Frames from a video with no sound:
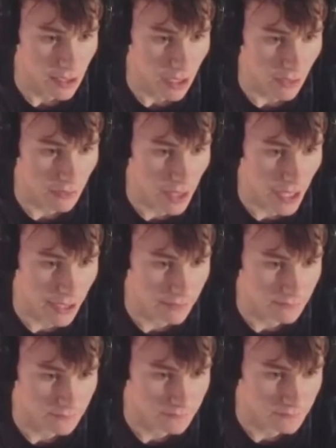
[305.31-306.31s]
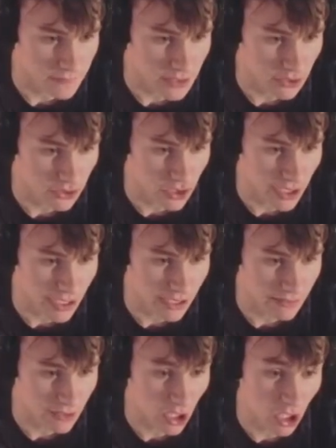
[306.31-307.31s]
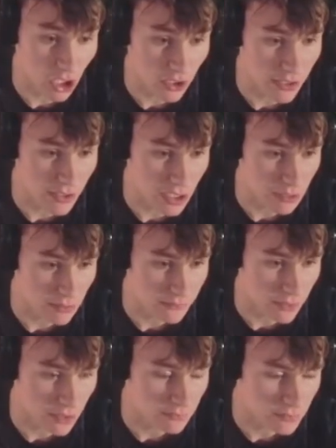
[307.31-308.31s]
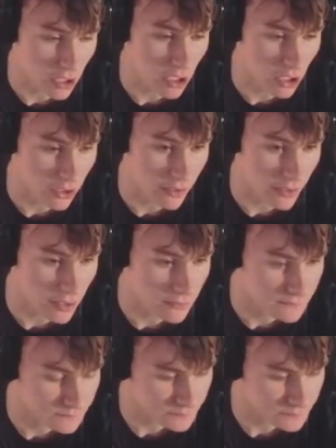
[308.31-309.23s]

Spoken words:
And then he's going to try and got unlucky there, to be fair. Got unlucky there.